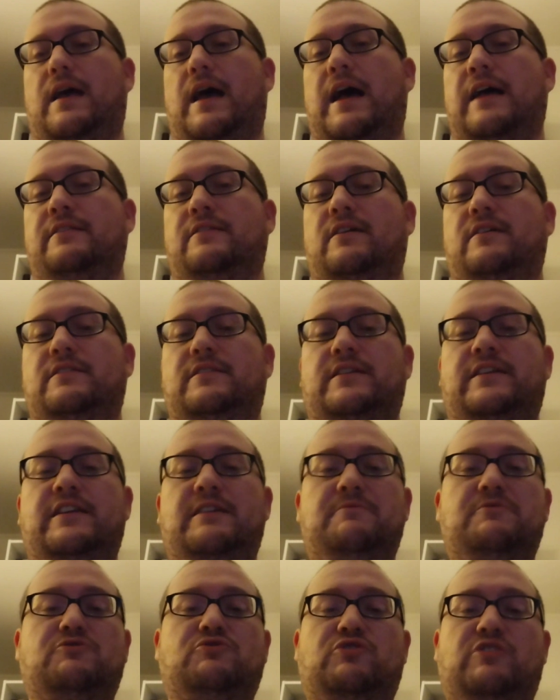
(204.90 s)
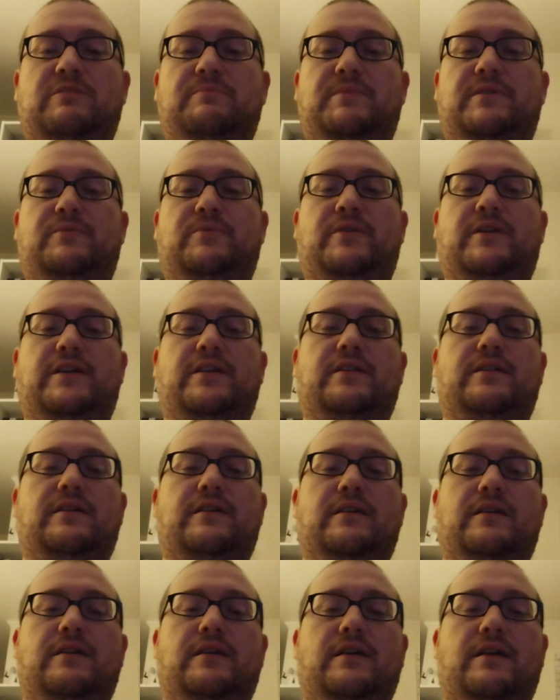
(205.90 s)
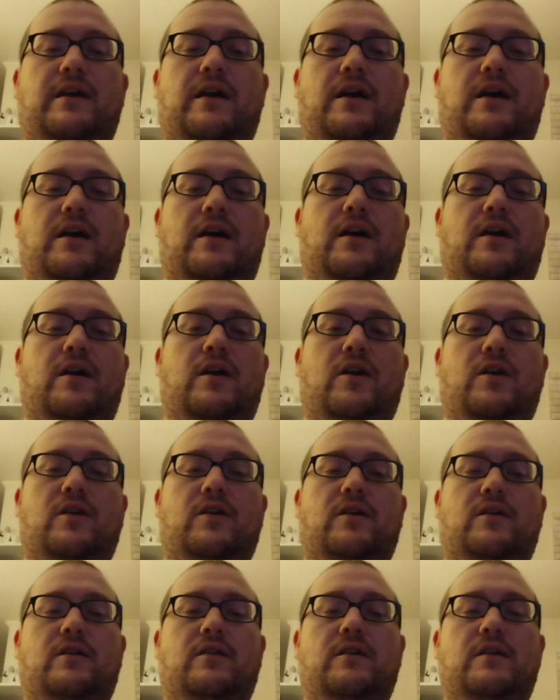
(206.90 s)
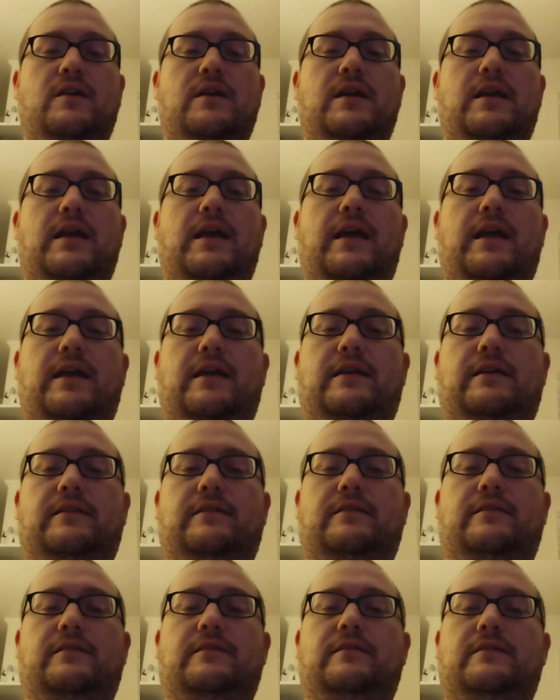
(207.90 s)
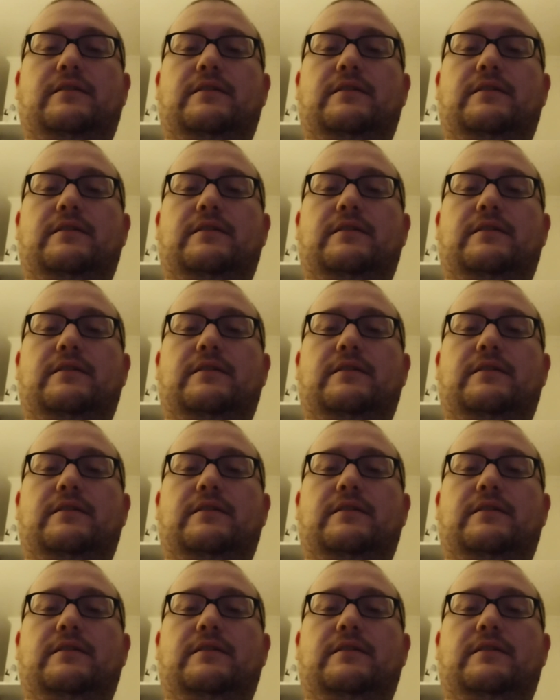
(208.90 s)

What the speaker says: I thought the chemistry between her and